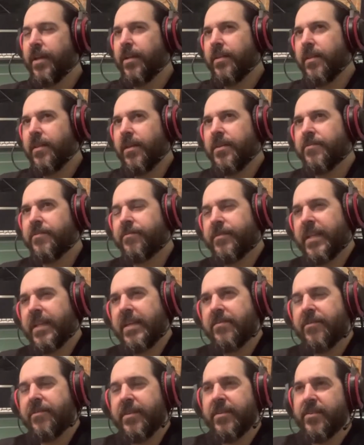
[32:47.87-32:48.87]
And the
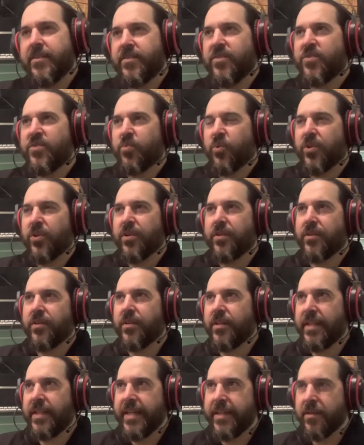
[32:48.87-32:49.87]
Flavians
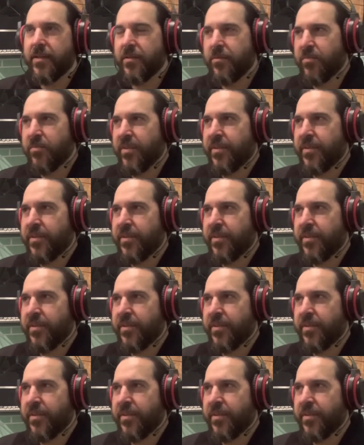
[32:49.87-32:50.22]
were like,